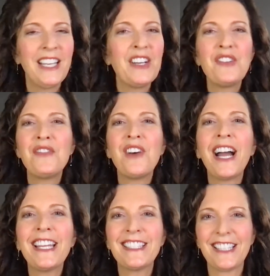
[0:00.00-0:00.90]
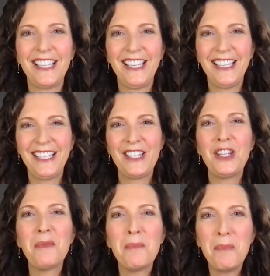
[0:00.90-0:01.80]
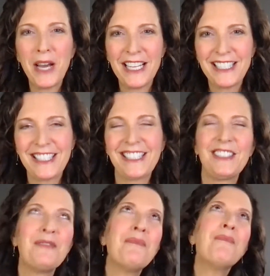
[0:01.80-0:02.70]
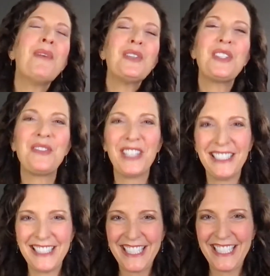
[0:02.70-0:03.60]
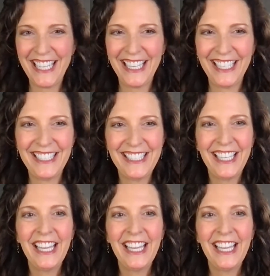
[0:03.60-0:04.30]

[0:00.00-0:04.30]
Finally, the best, most fun stage